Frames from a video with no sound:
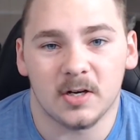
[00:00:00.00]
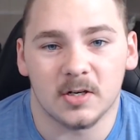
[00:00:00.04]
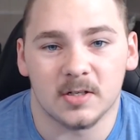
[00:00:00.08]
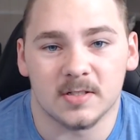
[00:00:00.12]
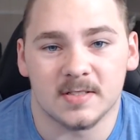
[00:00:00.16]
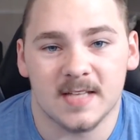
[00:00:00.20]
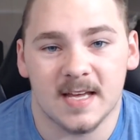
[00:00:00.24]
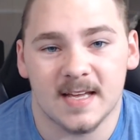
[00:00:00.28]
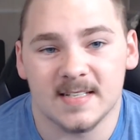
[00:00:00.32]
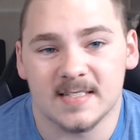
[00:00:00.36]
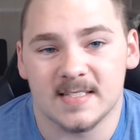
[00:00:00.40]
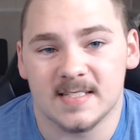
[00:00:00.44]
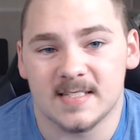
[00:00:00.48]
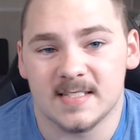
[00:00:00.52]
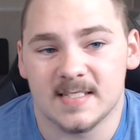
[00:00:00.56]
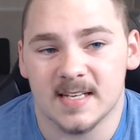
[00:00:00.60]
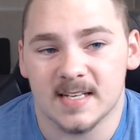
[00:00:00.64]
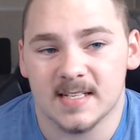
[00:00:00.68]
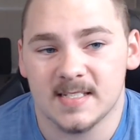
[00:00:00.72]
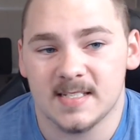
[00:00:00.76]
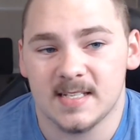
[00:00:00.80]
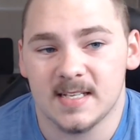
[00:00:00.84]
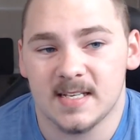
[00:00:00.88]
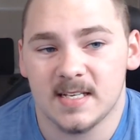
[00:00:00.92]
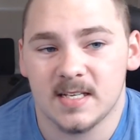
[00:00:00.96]

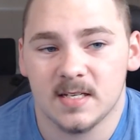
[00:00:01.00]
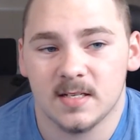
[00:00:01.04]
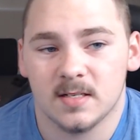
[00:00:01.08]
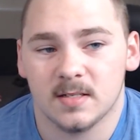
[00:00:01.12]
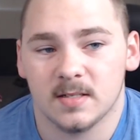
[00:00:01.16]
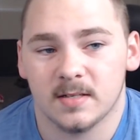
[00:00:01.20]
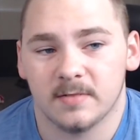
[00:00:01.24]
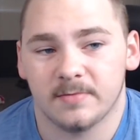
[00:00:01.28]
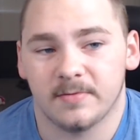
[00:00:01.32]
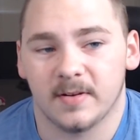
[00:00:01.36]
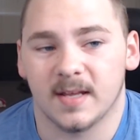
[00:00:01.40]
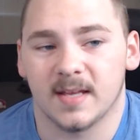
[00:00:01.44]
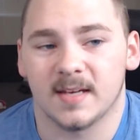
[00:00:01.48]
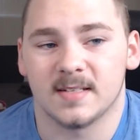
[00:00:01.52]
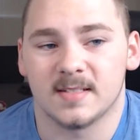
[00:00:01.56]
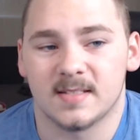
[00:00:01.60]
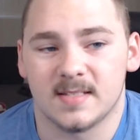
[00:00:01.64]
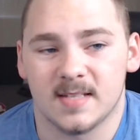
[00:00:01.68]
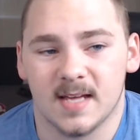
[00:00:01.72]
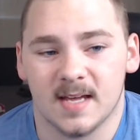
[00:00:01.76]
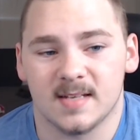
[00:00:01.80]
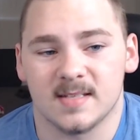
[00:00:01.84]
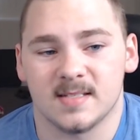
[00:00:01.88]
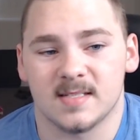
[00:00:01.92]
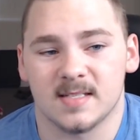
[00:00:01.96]
1060. If I get a
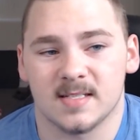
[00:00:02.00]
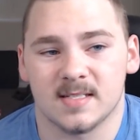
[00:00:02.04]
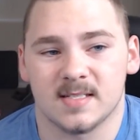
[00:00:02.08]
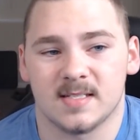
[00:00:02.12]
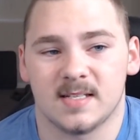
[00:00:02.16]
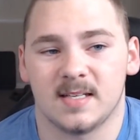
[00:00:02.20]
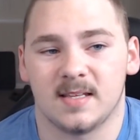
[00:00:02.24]
1060,